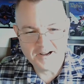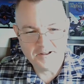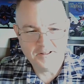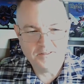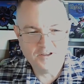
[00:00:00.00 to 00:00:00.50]

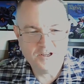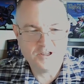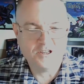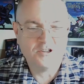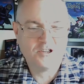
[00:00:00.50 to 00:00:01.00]
This is
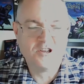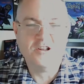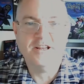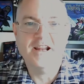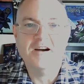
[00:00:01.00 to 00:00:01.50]
a
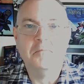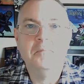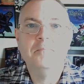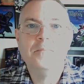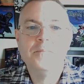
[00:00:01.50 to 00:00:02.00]
stunning album.
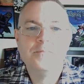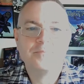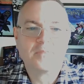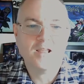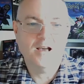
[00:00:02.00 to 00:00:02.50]

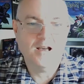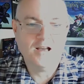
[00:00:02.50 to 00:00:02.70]
And